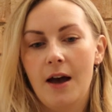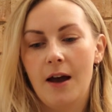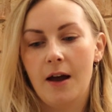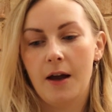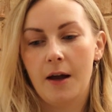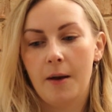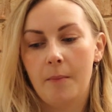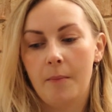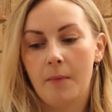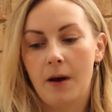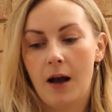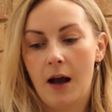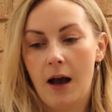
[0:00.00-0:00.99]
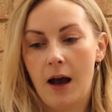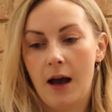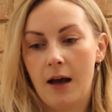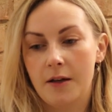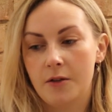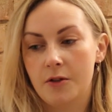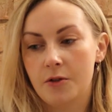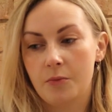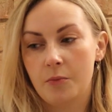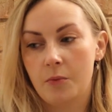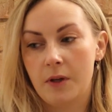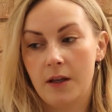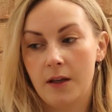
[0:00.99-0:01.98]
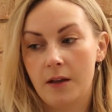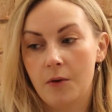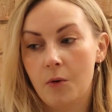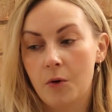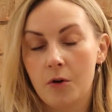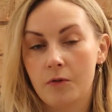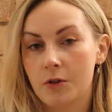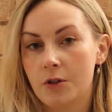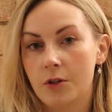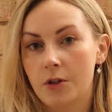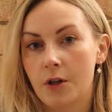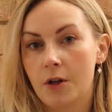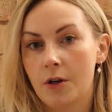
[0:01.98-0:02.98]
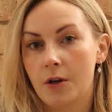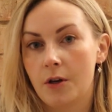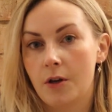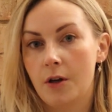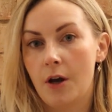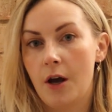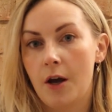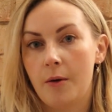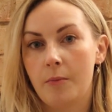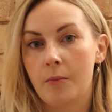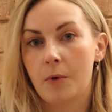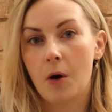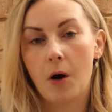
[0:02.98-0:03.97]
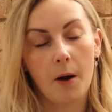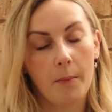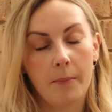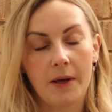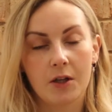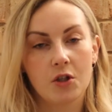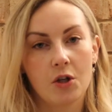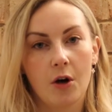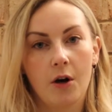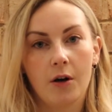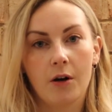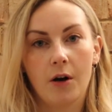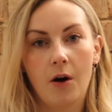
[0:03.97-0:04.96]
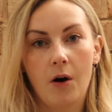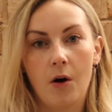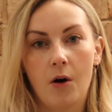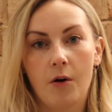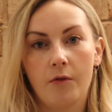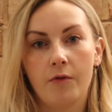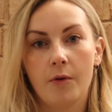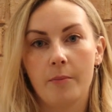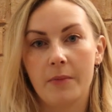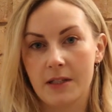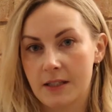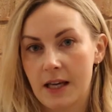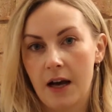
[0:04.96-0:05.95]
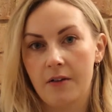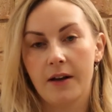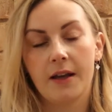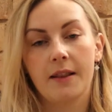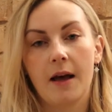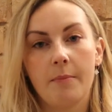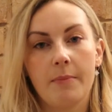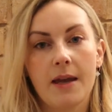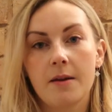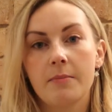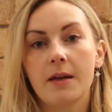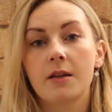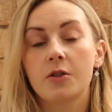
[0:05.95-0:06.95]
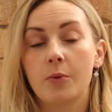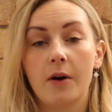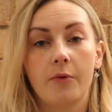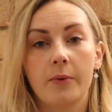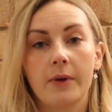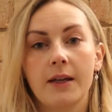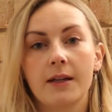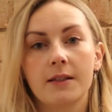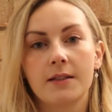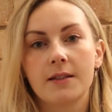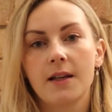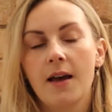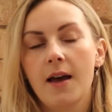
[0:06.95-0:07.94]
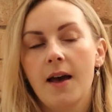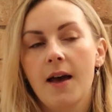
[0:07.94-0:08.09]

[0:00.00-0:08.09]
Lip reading: and we all of a sudden got a big shock of miscarrying that baby at 12 weeks.